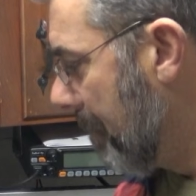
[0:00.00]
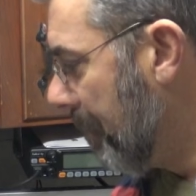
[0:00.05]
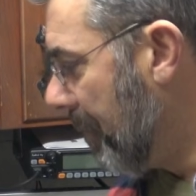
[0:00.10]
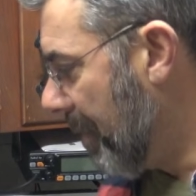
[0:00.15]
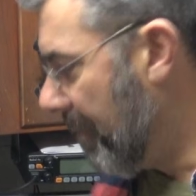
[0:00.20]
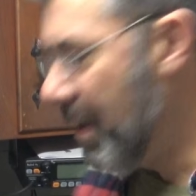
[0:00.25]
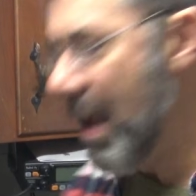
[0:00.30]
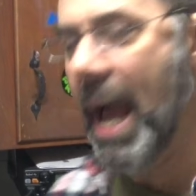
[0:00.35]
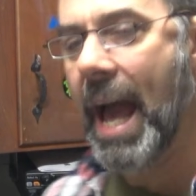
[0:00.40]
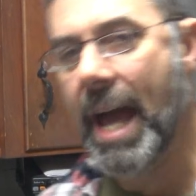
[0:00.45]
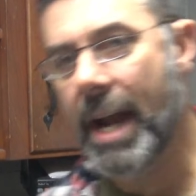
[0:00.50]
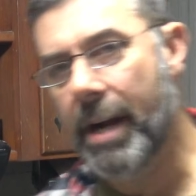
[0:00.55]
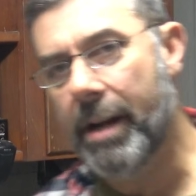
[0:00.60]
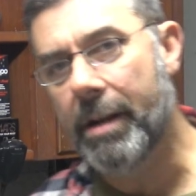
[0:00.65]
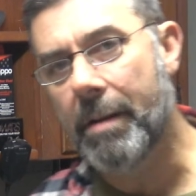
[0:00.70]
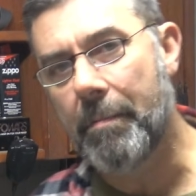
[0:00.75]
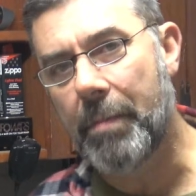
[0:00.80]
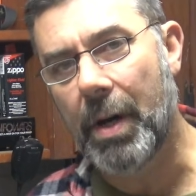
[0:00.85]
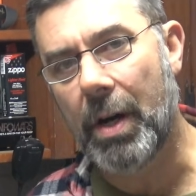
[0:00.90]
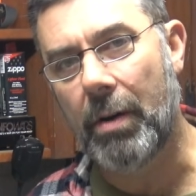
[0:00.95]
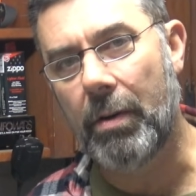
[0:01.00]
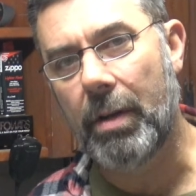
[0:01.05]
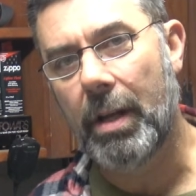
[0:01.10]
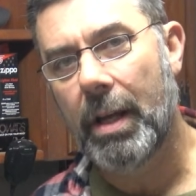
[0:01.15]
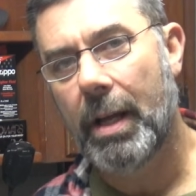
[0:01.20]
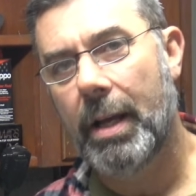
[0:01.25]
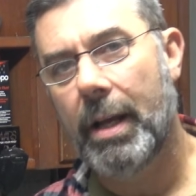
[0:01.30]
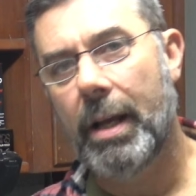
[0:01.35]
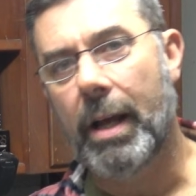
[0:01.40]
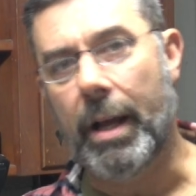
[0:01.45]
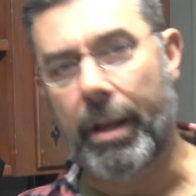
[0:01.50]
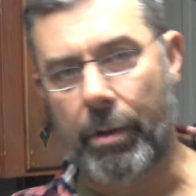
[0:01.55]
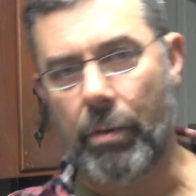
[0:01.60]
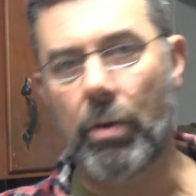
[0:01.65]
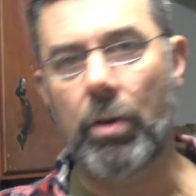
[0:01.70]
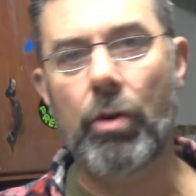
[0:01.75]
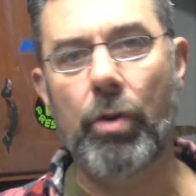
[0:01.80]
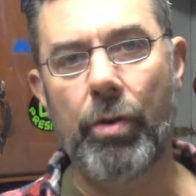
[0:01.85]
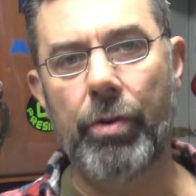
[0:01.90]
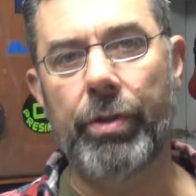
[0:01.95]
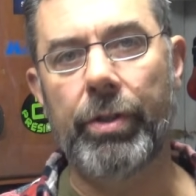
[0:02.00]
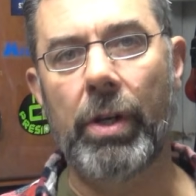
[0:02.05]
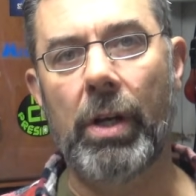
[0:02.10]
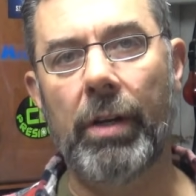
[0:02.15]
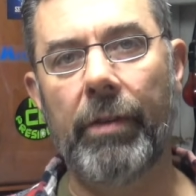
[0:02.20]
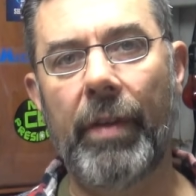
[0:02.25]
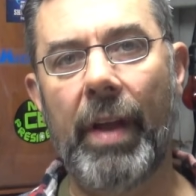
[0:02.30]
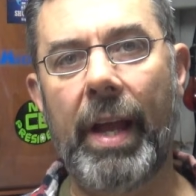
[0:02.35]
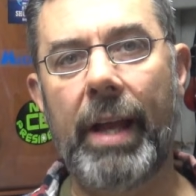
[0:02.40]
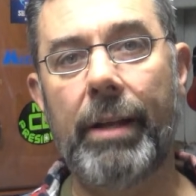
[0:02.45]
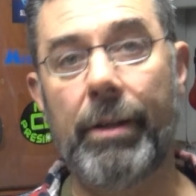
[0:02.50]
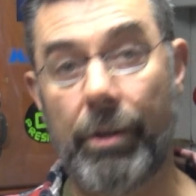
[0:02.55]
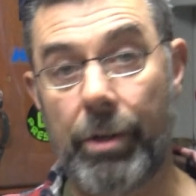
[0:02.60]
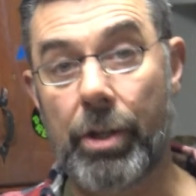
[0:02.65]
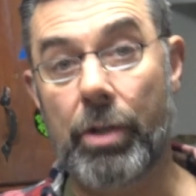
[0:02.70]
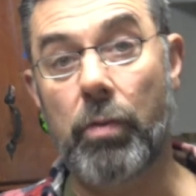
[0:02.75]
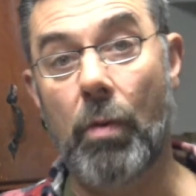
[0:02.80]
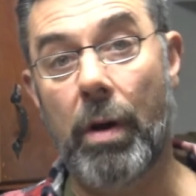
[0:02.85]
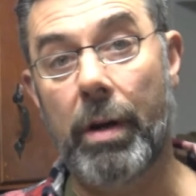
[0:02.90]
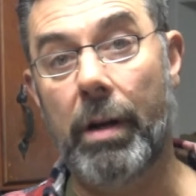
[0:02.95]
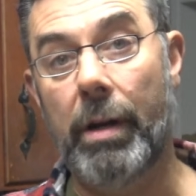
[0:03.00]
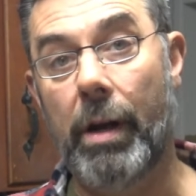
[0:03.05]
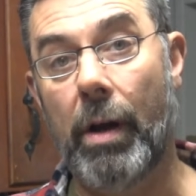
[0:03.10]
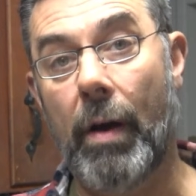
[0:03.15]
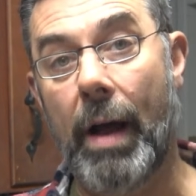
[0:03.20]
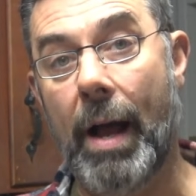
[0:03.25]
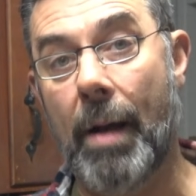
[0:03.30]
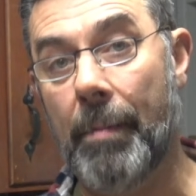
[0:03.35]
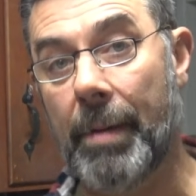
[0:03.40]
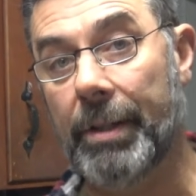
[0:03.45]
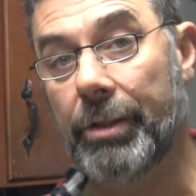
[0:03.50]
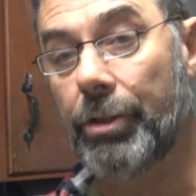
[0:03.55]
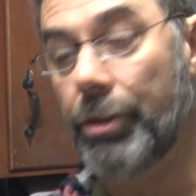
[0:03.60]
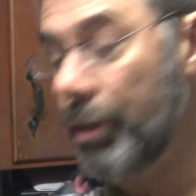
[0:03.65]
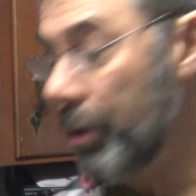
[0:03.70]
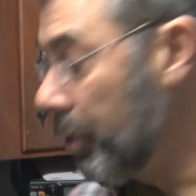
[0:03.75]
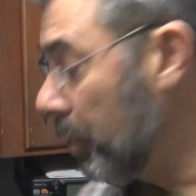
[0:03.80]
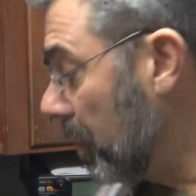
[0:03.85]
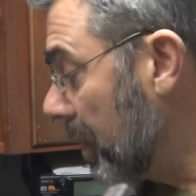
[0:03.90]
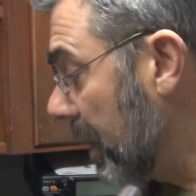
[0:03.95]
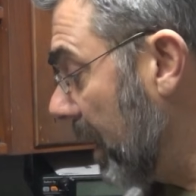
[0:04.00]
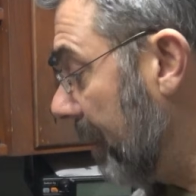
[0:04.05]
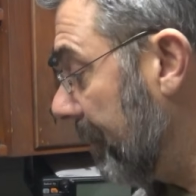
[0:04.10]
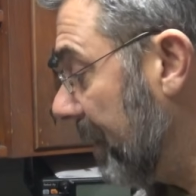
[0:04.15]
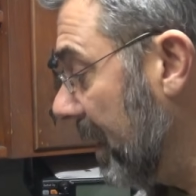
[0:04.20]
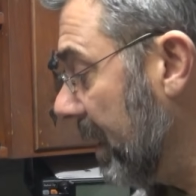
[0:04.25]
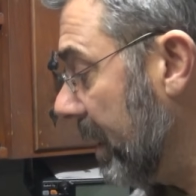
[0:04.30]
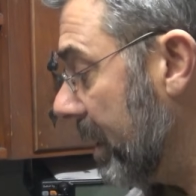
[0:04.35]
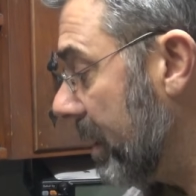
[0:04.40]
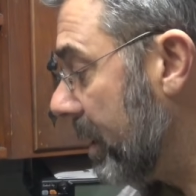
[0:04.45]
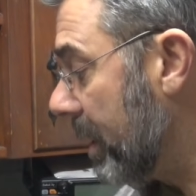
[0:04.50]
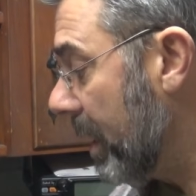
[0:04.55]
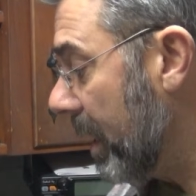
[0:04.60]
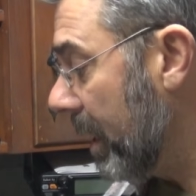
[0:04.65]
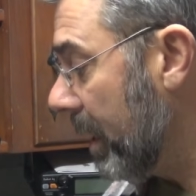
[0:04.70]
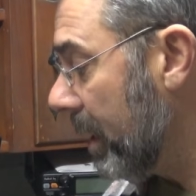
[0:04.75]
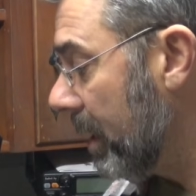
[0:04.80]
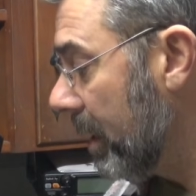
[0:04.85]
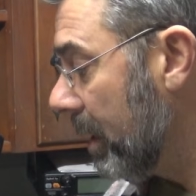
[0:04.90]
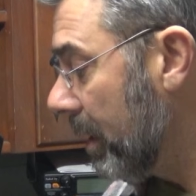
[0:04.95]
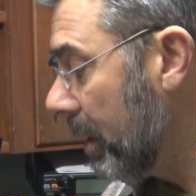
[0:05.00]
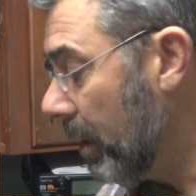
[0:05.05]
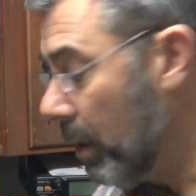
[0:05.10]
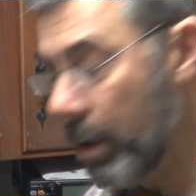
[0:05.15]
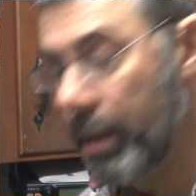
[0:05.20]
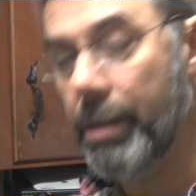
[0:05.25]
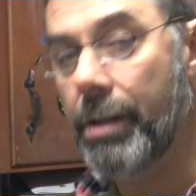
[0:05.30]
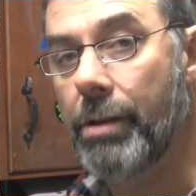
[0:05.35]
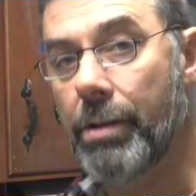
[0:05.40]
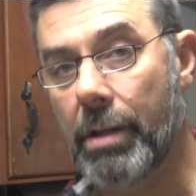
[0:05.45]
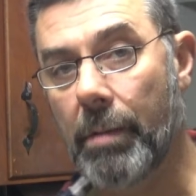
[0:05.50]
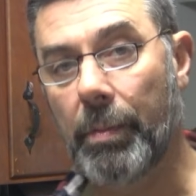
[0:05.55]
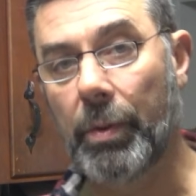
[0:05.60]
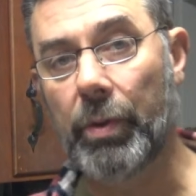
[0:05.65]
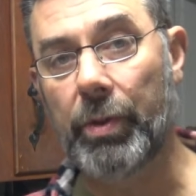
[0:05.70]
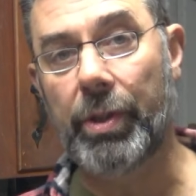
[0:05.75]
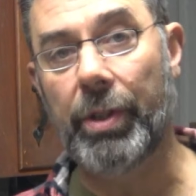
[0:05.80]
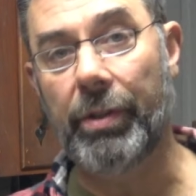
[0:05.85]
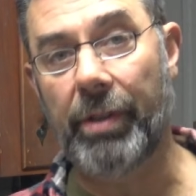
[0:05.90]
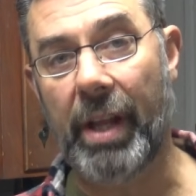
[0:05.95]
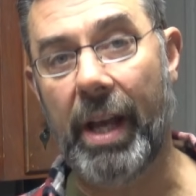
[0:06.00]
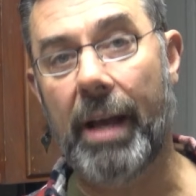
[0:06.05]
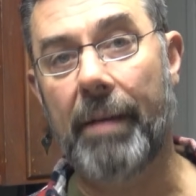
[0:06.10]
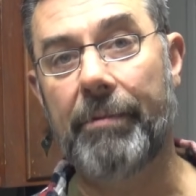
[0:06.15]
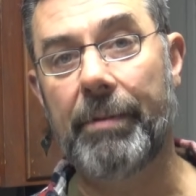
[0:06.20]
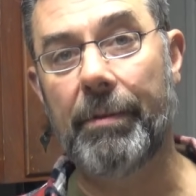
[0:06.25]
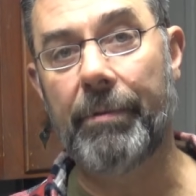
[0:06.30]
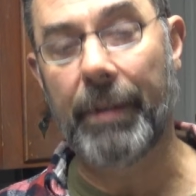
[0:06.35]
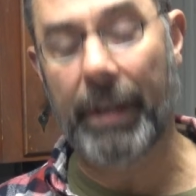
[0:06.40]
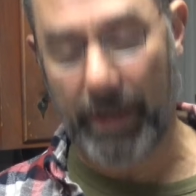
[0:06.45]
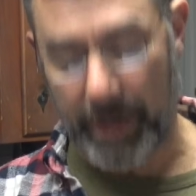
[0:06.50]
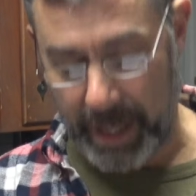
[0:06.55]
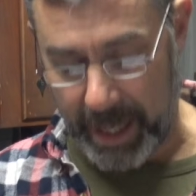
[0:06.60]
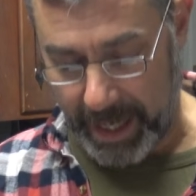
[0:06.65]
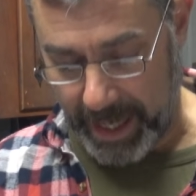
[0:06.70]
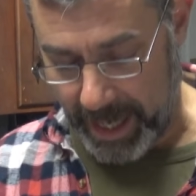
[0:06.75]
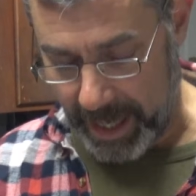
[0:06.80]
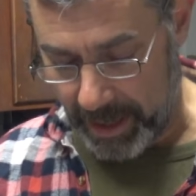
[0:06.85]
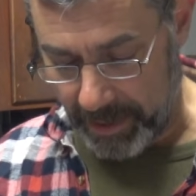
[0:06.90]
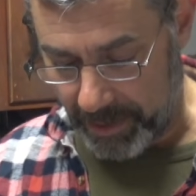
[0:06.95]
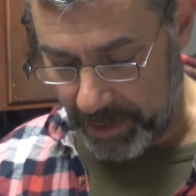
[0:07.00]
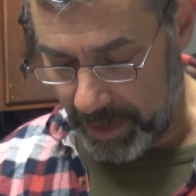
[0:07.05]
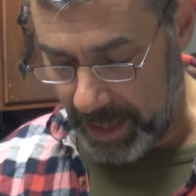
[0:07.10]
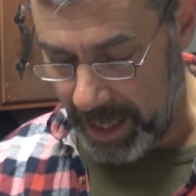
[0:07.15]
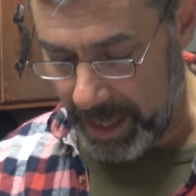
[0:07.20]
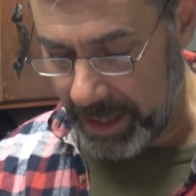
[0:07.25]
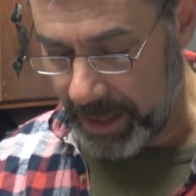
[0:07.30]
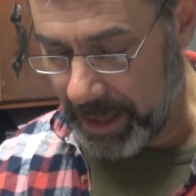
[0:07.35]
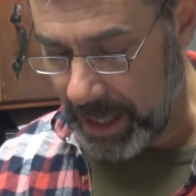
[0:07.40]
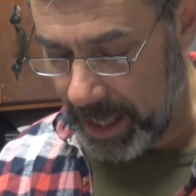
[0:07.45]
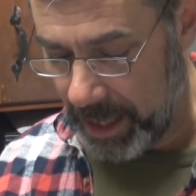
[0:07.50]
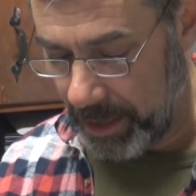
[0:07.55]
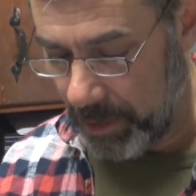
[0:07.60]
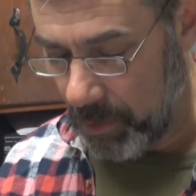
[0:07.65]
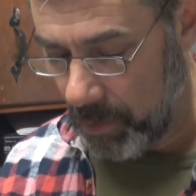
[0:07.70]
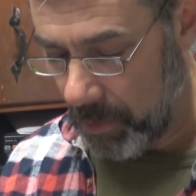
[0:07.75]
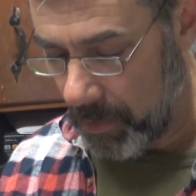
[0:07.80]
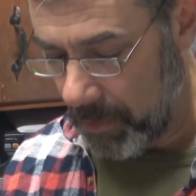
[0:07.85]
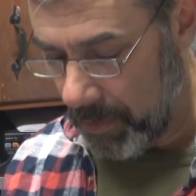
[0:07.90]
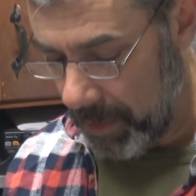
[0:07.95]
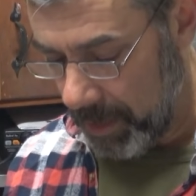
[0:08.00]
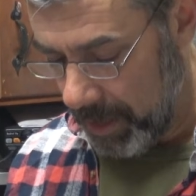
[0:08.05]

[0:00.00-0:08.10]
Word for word: But if you had it in a boat and you were cruising all day and you just wanted to know how much juice was left in this thing, you could use the Bluetooth app to figure that out. So that is kind of cool.